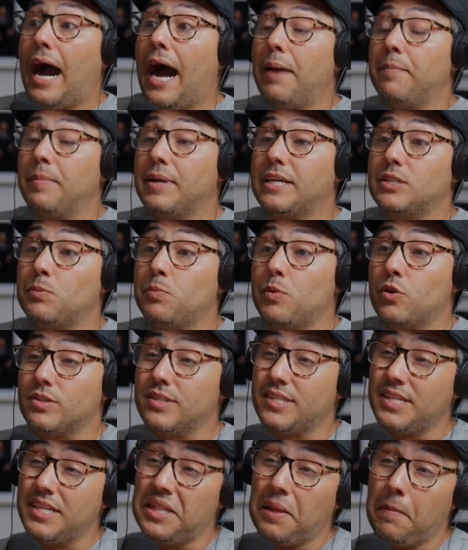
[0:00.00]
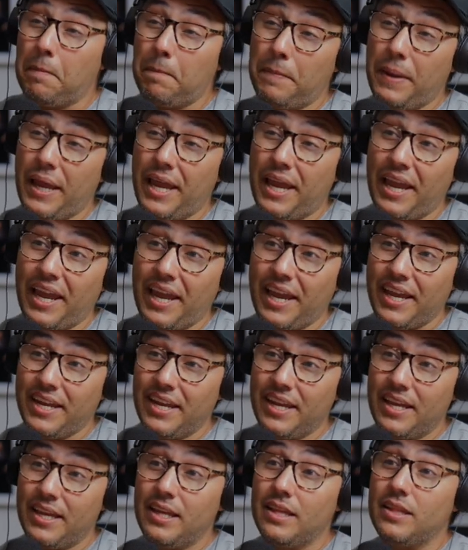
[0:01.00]
I'm experiencing the
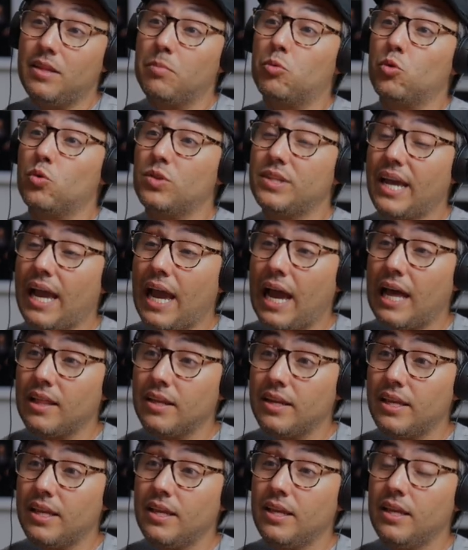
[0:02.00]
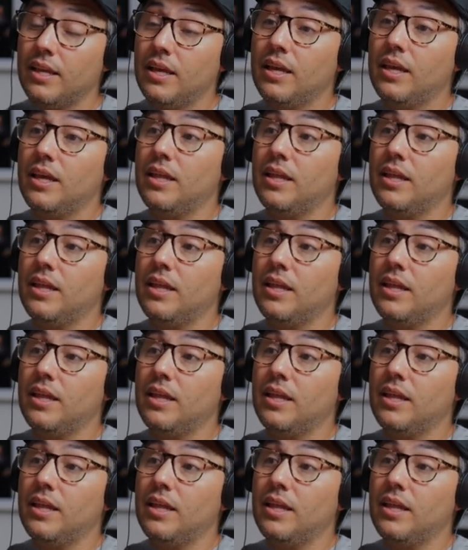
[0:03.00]
pain, the brutality,